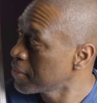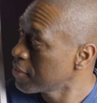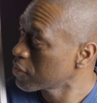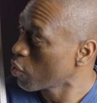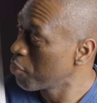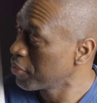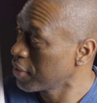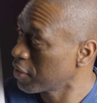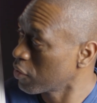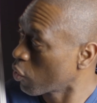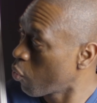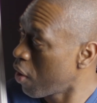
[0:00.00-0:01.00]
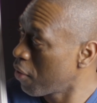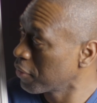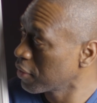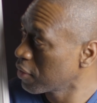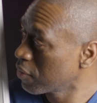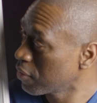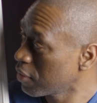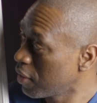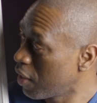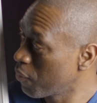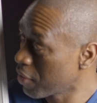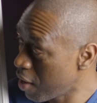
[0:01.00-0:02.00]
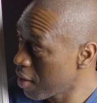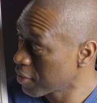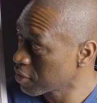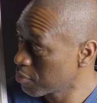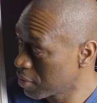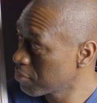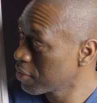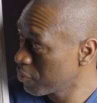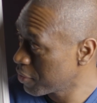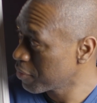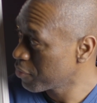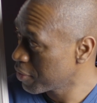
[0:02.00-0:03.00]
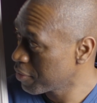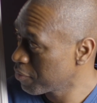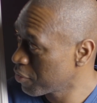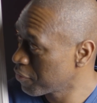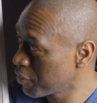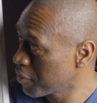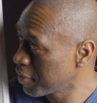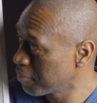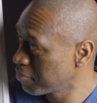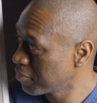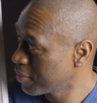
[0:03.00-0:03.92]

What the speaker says: So we'll put that on a quality. We're honest, but we're very